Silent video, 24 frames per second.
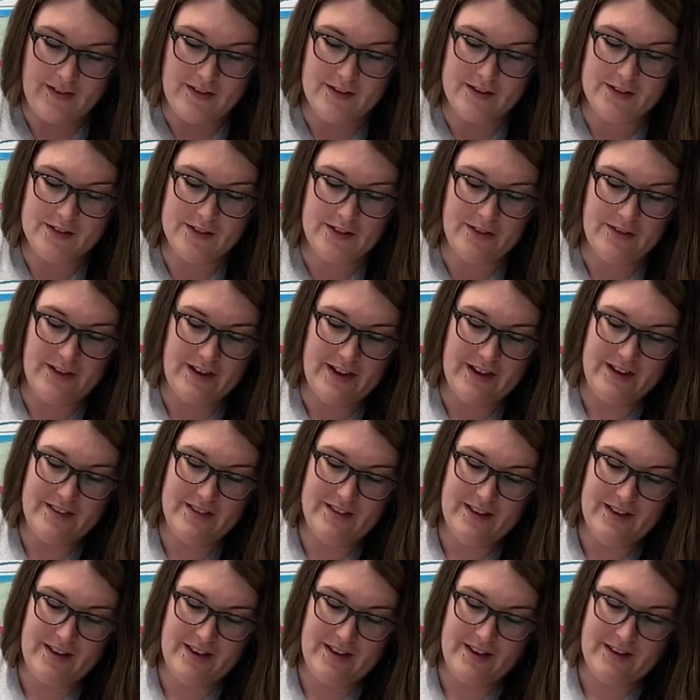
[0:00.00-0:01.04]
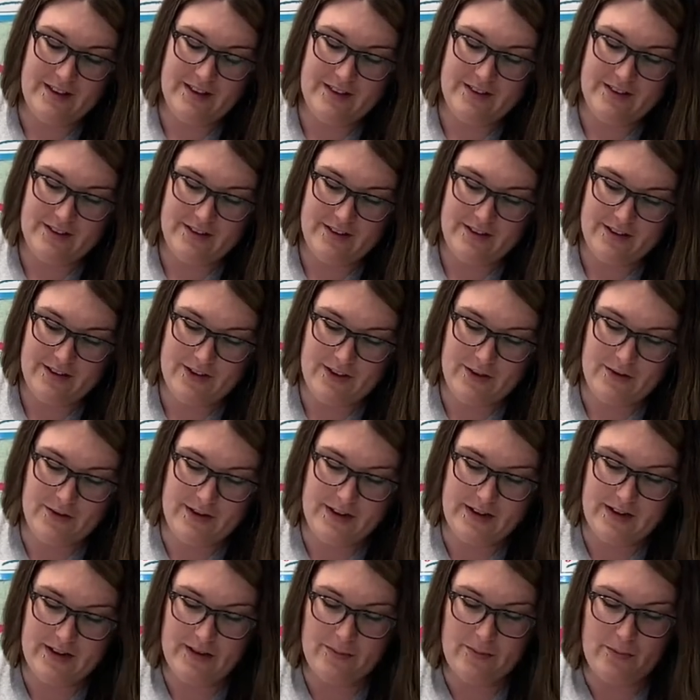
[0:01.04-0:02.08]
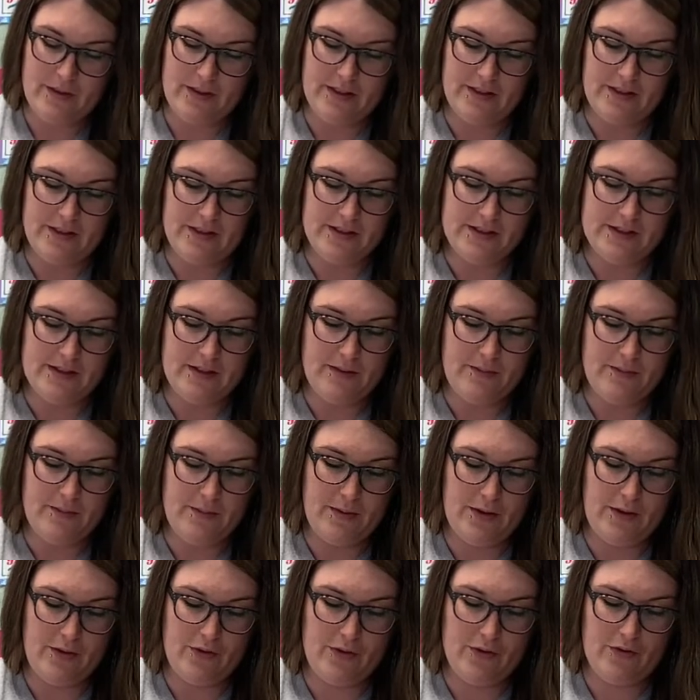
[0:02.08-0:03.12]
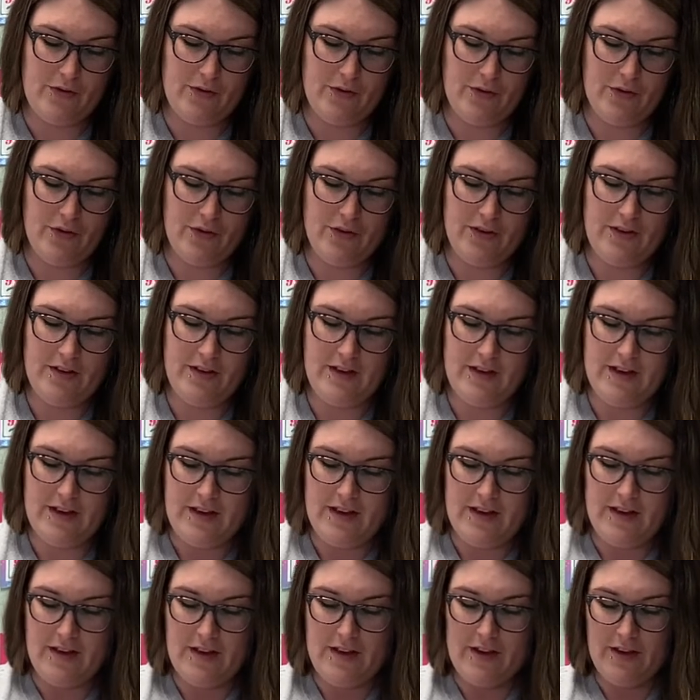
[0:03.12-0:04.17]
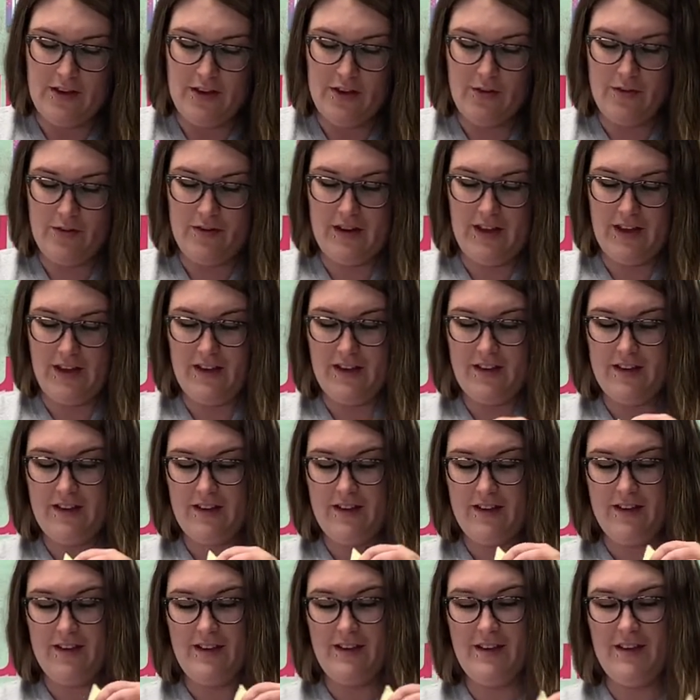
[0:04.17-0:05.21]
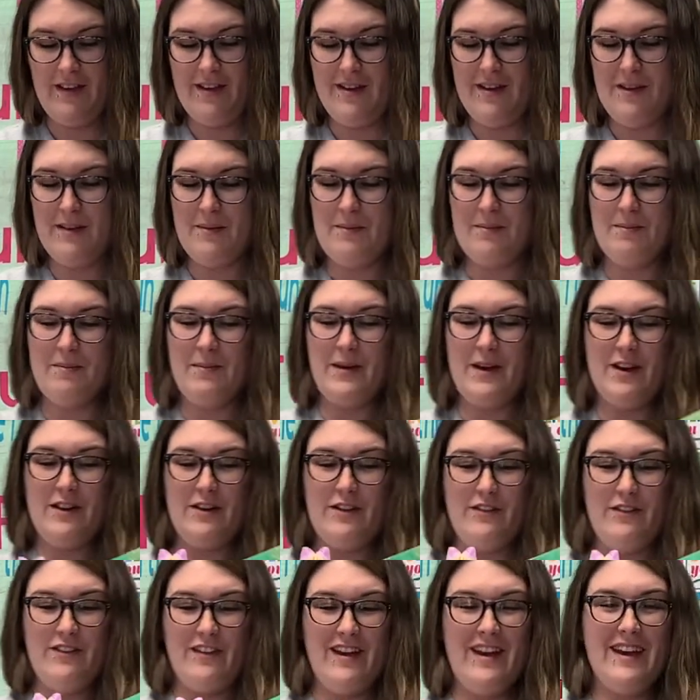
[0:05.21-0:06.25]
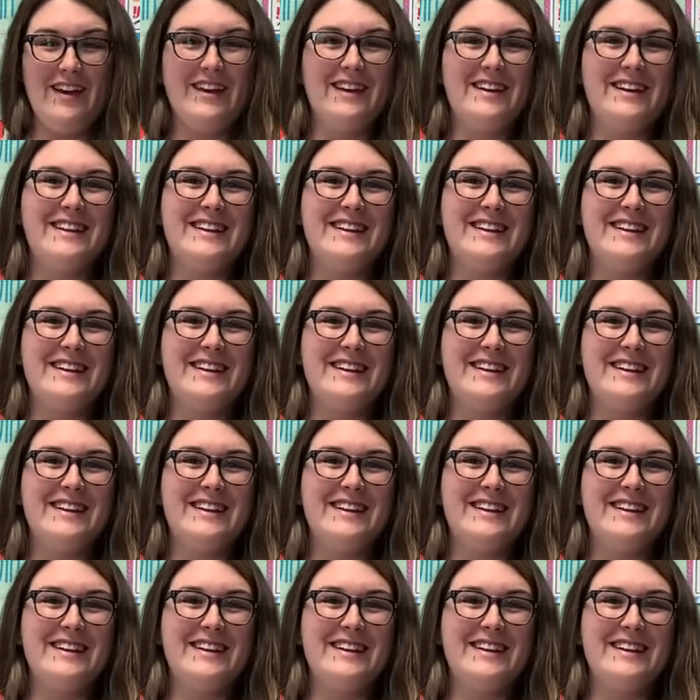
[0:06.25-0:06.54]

So at the end, you end up with this beautiful, unique butterfly.